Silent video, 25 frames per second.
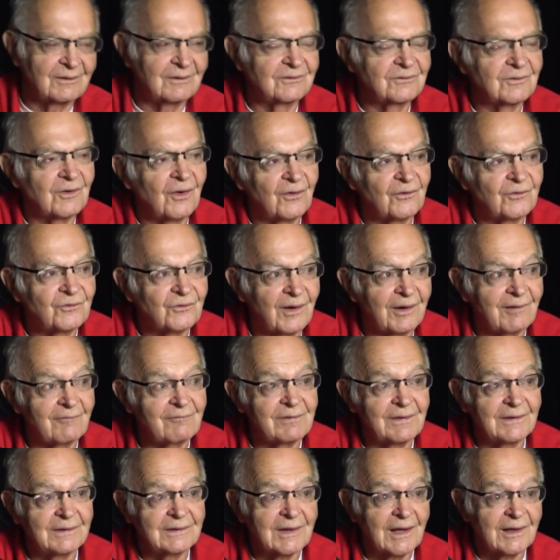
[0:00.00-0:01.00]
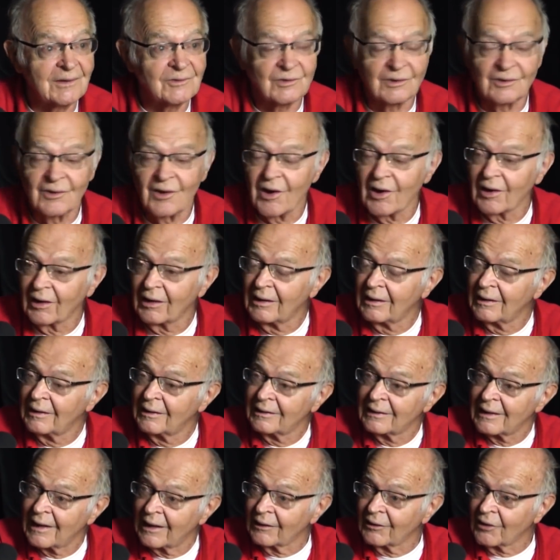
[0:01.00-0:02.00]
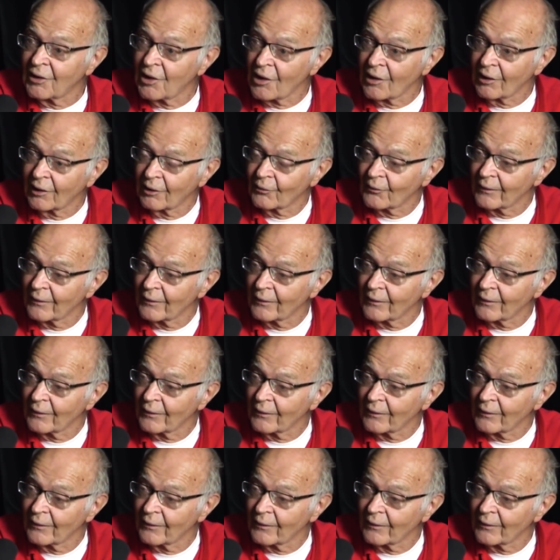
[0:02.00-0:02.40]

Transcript: And so, so everything takes a long, lot longer